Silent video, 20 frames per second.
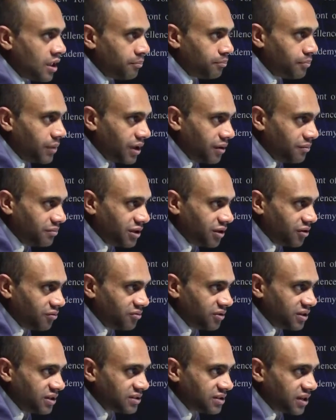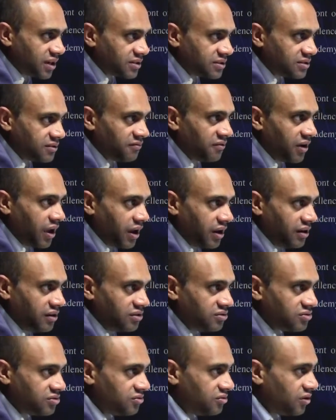Maybe a retest of
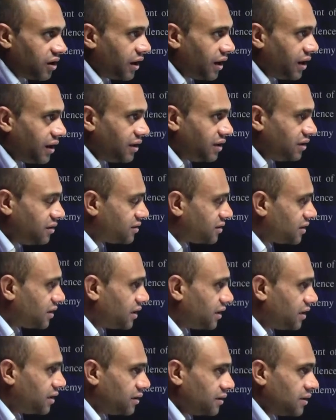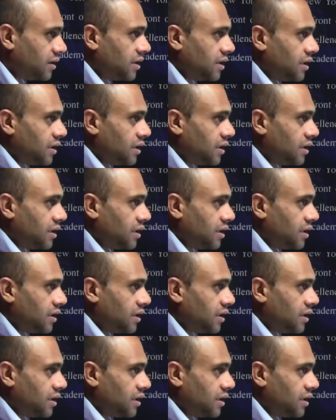82.80 today,